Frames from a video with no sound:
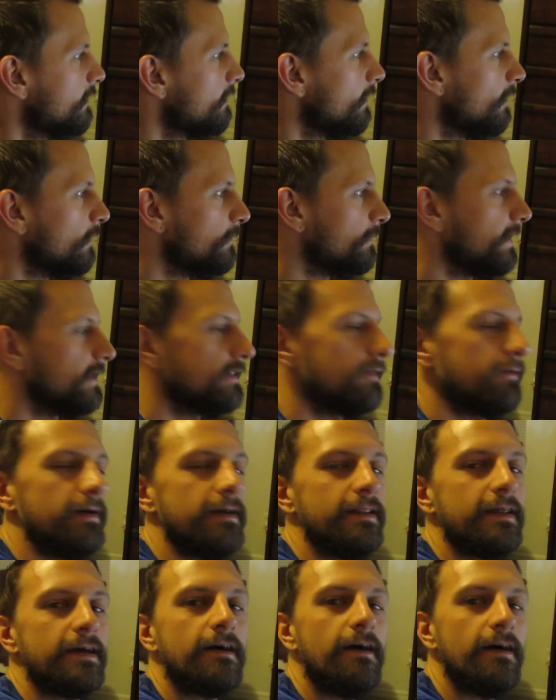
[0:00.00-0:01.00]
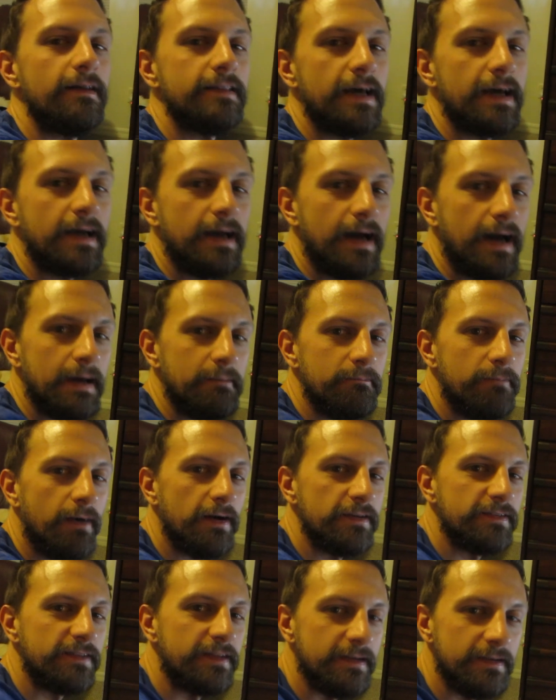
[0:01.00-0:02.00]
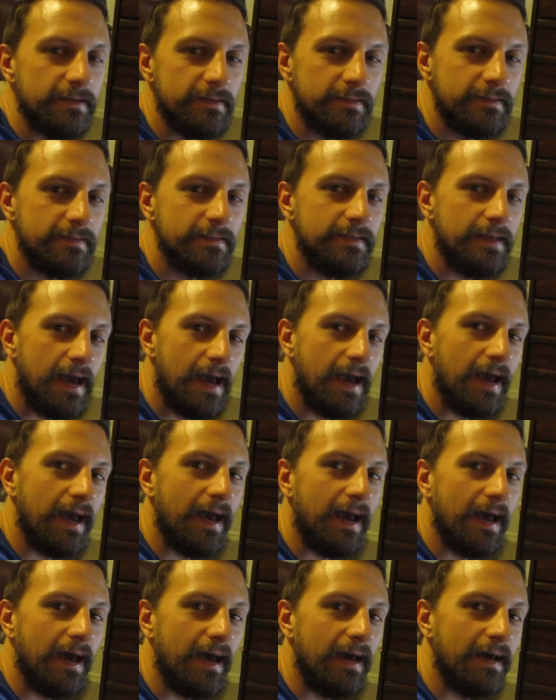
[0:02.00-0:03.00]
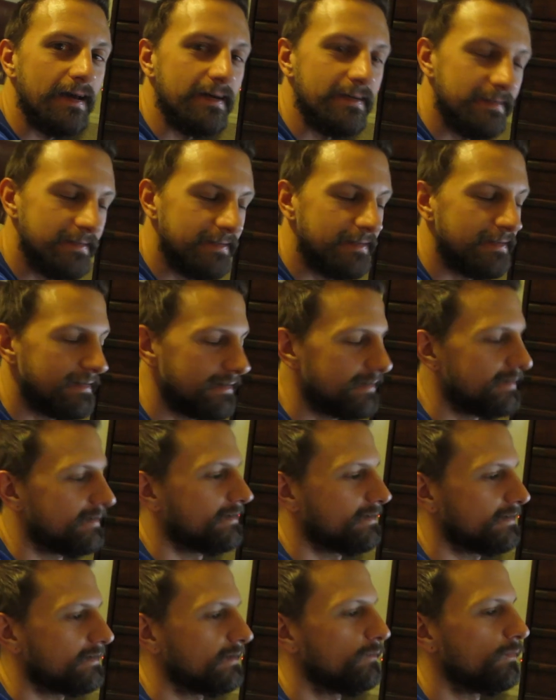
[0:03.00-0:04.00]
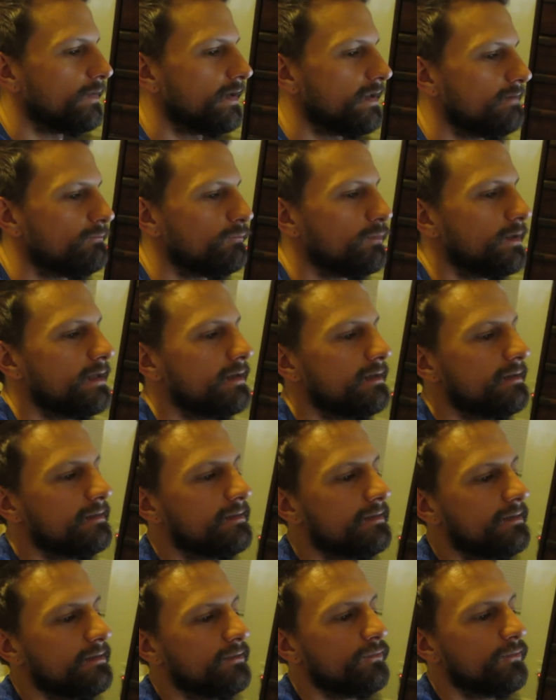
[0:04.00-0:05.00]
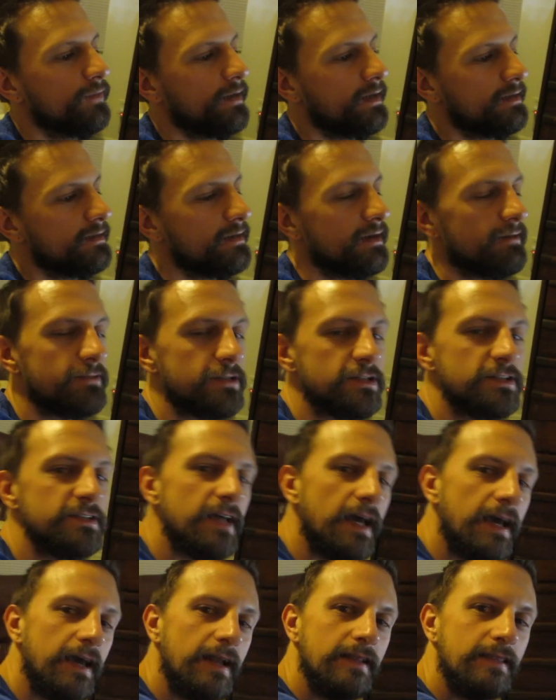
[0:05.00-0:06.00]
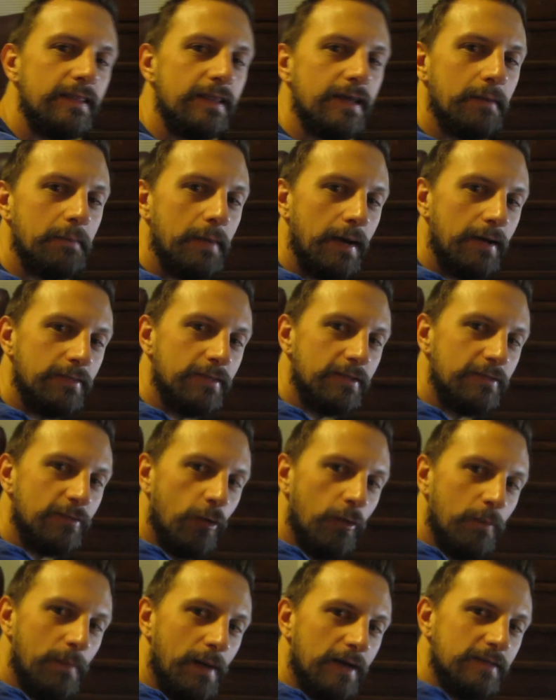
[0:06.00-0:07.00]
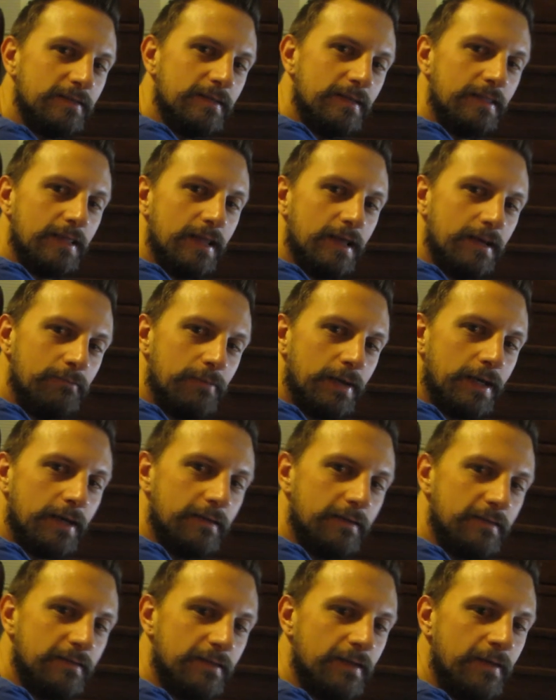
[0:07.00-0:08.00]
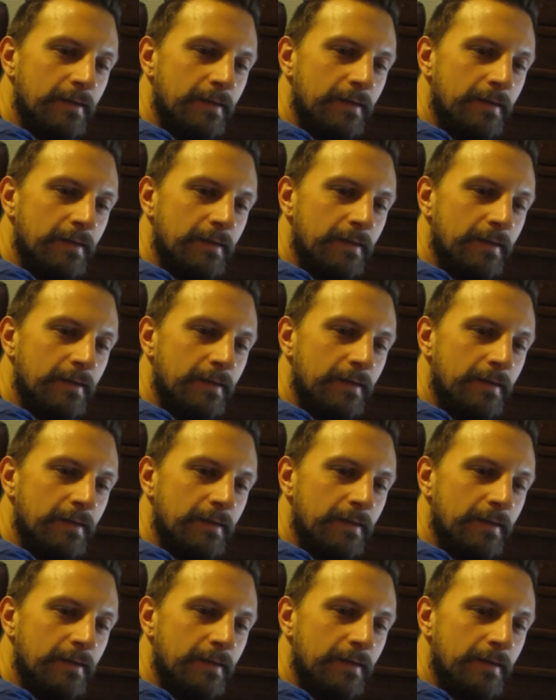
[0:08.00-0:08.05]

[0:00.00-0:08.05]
Oh, by the way, they caught that guy in Boston. Yay. Yeah. We we. We didn't ever say anything about this whole Boston thing because...